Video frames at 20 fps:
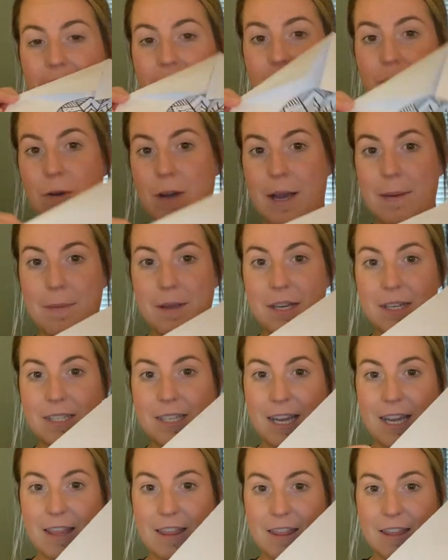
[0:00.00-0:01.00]
So I'm going to
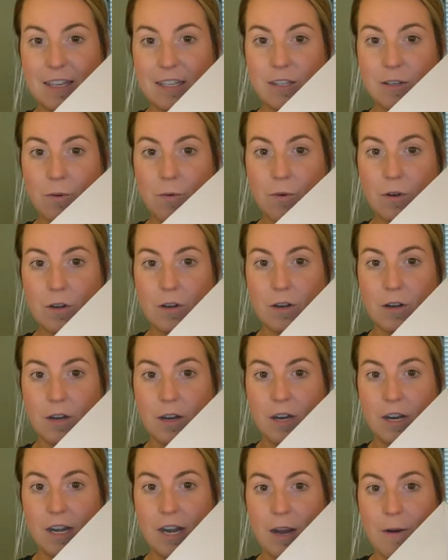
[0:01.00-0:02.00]
take this
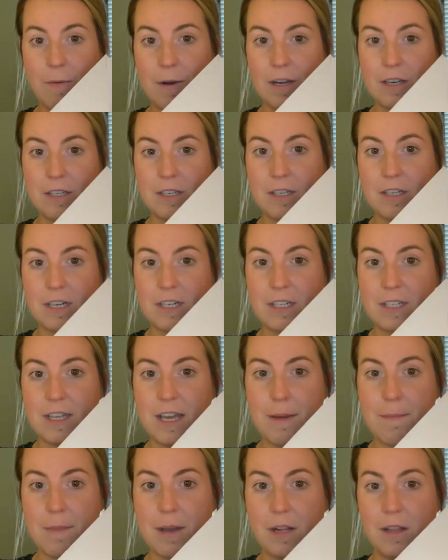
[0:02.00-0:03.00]
corner and I want it to touch
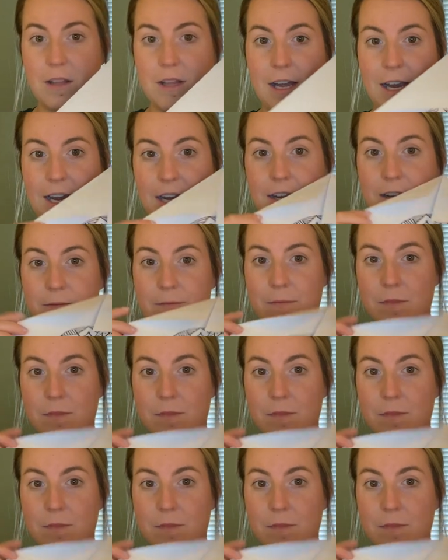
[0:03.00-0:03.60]
that middle line.